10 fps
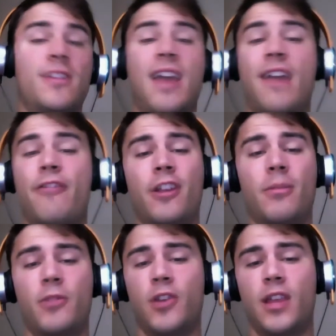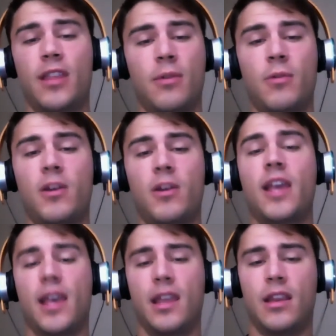every community that we wanted to
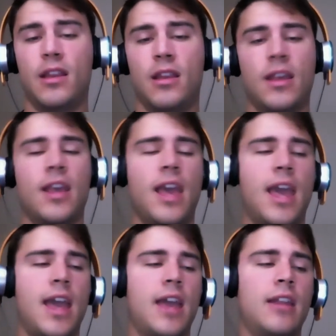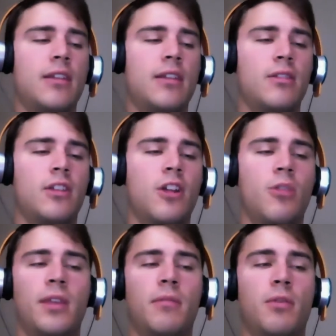hit. And,
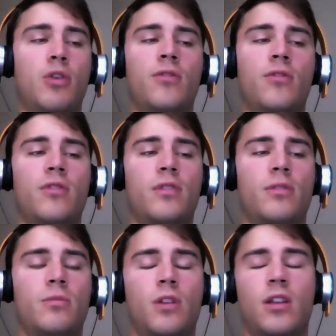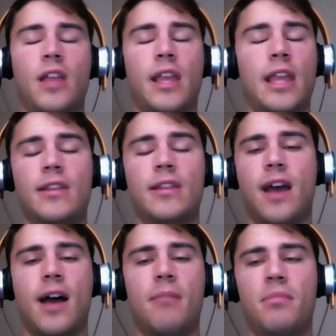we're like in the
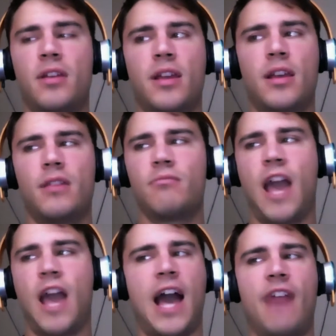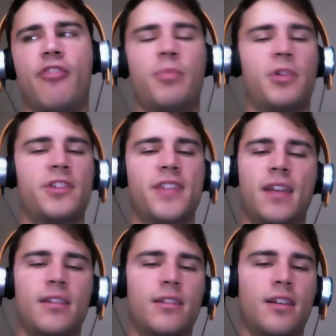top
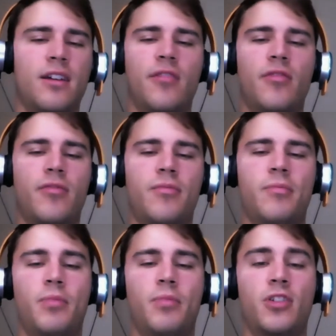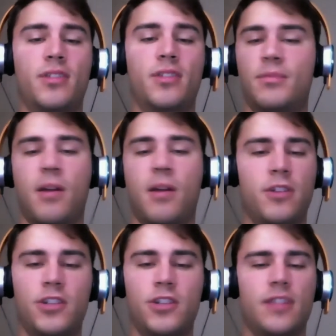0.5% of books
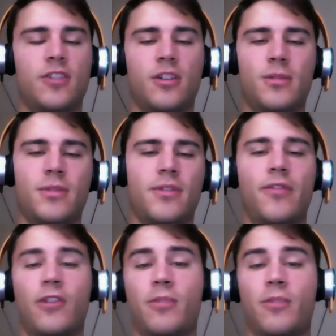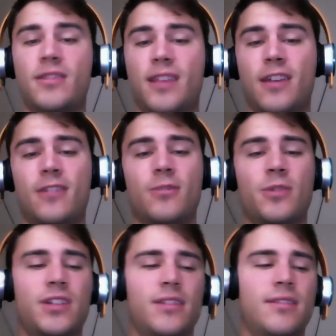published in terms of our first month sales, which is